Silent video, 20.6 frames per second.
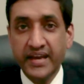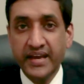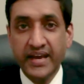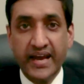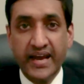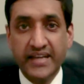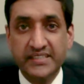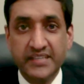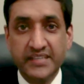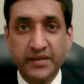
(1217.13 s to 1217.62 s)

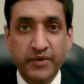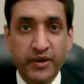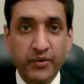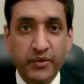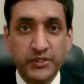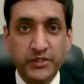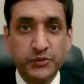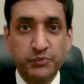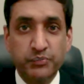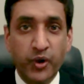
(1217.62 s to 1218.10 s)
and somehow
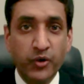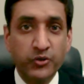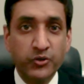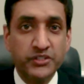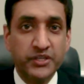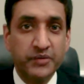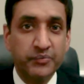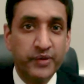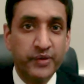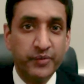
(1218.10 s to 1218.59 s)

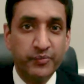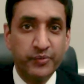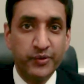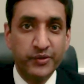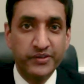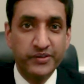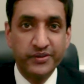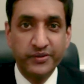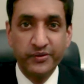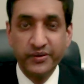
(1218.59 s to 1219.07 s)
exposing people
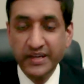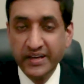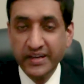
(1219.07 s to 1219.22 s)
to